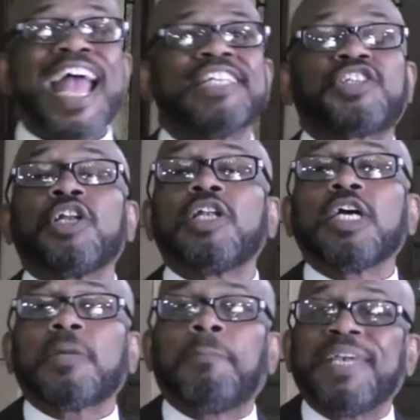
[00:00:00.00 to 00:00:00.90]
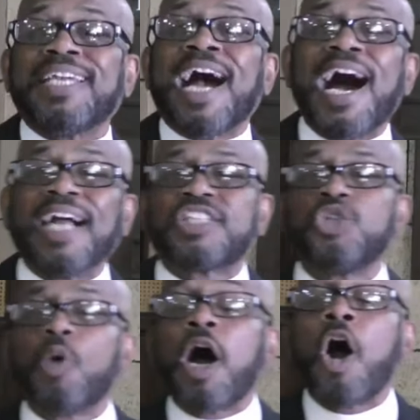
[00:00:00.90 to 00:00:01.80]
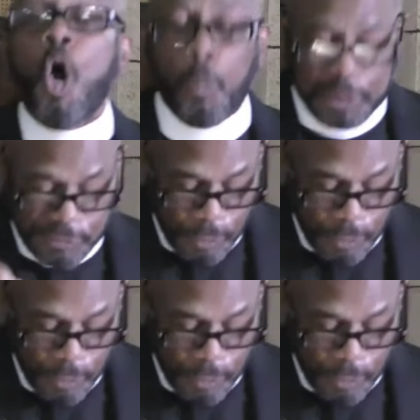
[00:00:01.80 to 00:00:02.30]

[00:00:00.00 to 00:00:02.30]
and to look beyond to a hoped